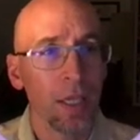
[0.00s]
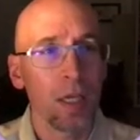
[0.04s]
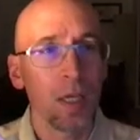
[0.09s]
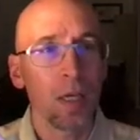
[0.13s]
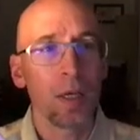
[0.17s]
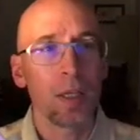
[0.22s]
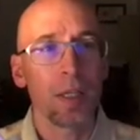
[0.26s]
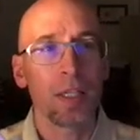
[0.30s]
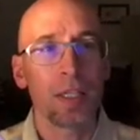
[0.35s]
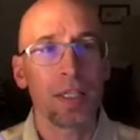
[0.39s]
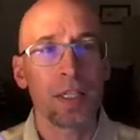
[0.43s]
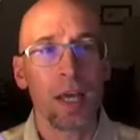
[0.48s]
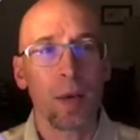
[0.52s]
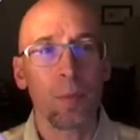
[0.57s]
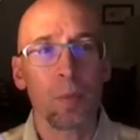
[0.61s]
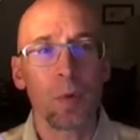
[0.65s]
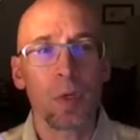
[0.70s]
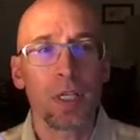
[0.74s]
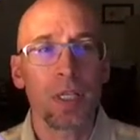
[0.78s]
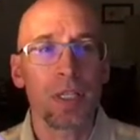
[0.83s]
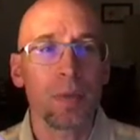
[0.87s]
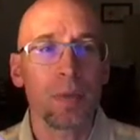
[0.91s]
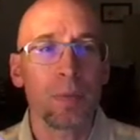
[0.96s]
The top
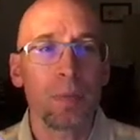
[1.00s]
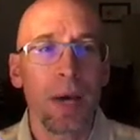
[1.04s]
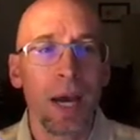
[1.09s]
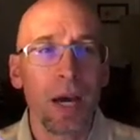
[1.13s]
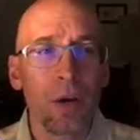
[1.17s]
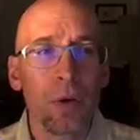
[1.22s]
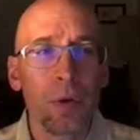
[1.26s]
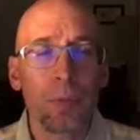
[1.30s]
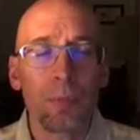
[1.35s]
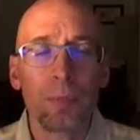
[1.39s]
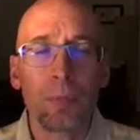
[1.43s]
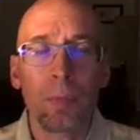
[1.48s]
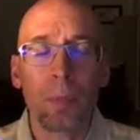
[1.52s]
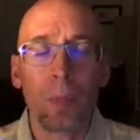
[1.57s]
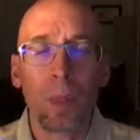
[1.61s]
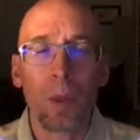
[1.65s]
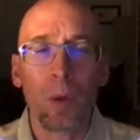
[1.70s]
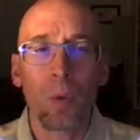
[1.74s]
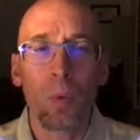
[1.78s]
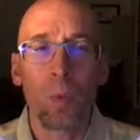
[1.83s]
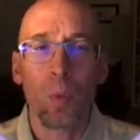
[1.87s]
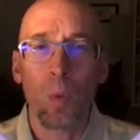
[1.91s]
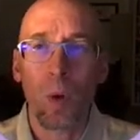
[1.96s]
one is about
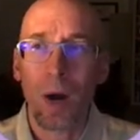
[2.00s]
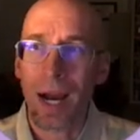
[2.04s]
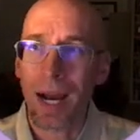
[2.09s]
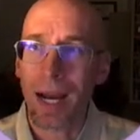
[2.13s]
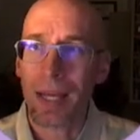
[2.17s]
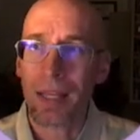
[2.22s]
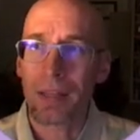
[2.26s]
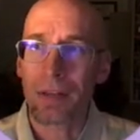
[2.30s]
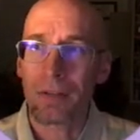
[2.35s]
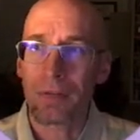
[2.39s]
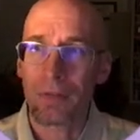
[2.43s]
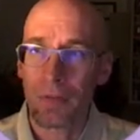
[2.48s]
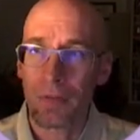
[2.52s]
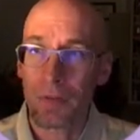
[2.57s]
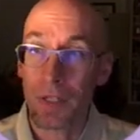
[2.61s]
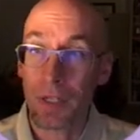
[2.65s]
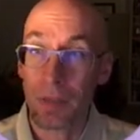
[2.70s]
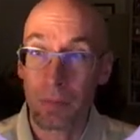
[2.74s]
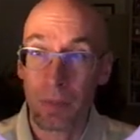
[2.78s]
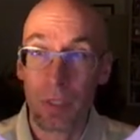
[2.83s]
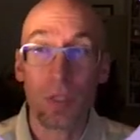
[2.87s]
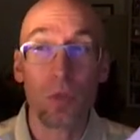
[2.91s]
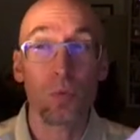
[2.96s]
why the
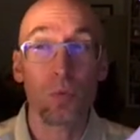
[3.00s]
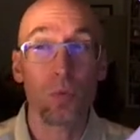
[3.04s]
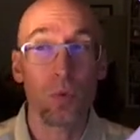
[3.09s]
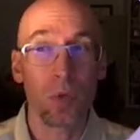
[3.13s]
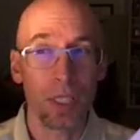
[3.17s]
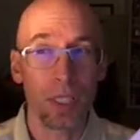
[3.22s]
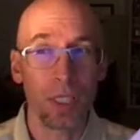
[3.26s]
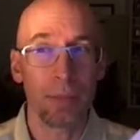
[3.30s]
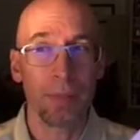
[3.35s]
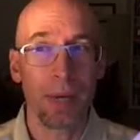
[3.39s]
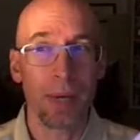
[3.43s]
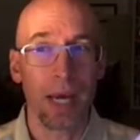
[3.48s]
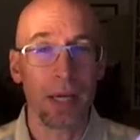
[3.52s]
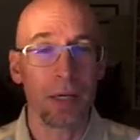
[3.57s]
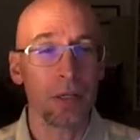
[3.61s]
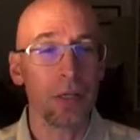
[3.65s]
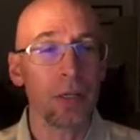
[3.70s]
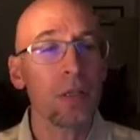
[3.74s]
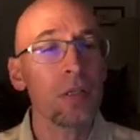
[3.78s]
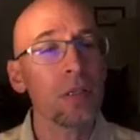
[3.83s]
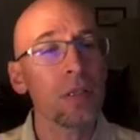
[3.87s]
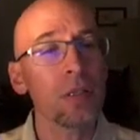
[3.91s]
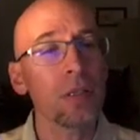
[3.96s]
15 minutes really
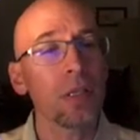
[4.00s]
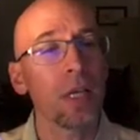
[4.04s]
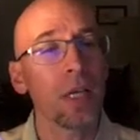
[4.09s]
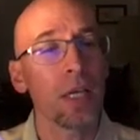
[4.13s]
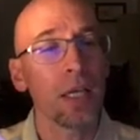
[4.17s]
matters.